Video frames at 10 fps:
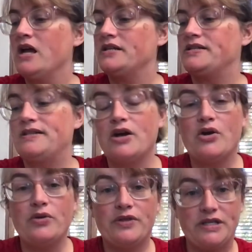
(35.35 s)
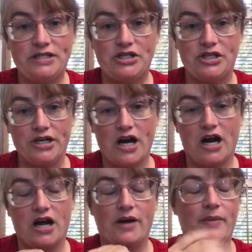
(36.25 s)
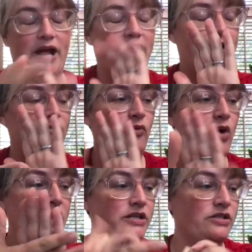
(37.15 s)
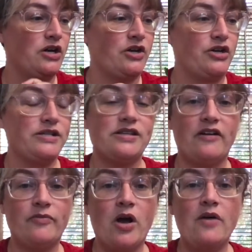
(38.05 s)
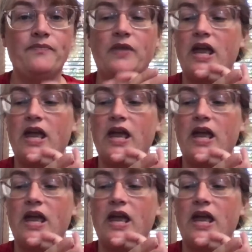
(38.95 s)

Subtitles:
So this year I have one daughter in softball